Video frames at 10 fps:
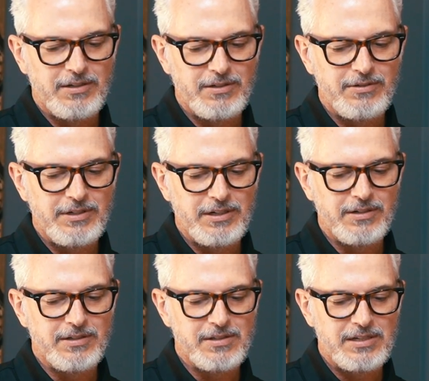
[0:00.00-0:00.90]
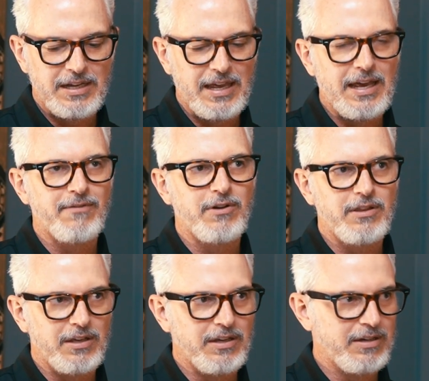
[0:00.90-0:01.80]
to do here is take
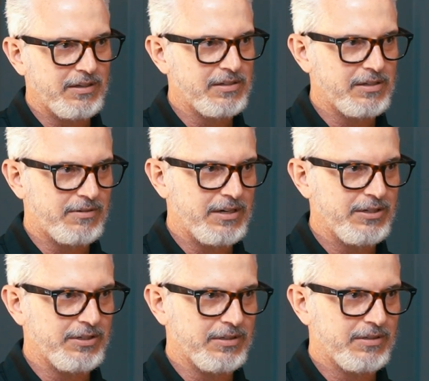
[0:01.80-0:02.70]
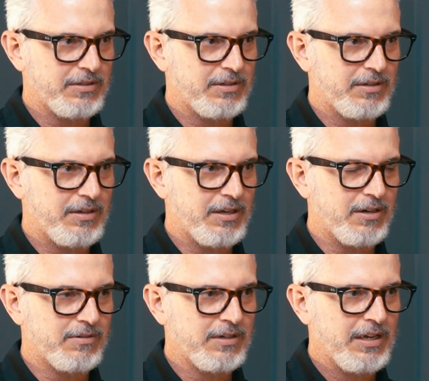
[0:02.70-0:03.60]
everything into consideration,
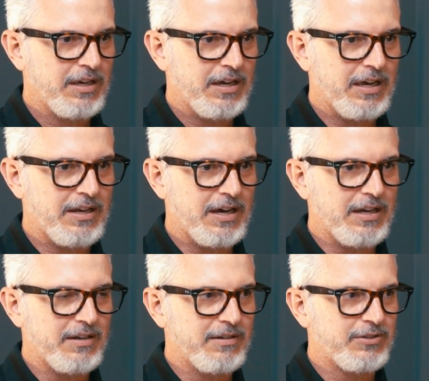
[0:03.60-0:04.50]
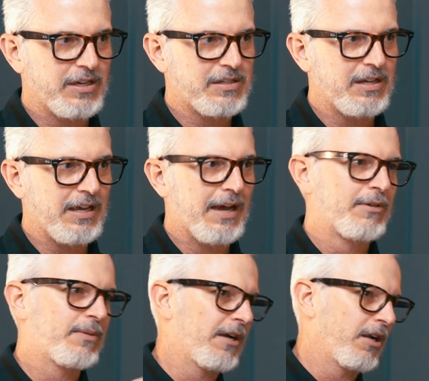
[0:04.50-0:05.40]
and not just how
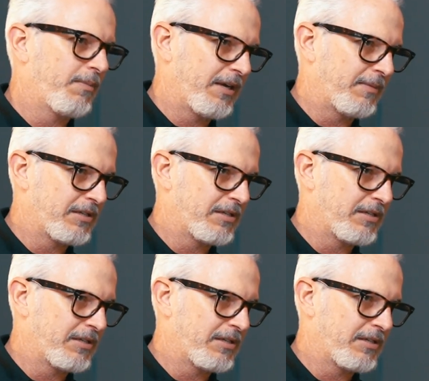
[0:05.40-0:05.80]
much am I going to pay